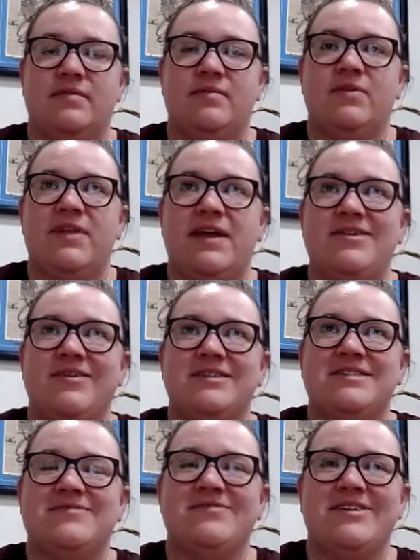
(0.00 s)
Well, thank you,
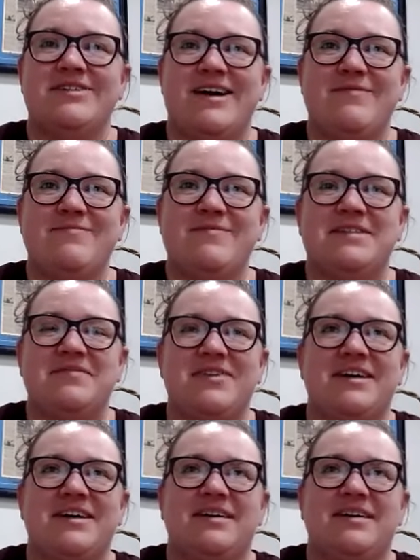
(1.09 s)
Kristin, for your time this evening.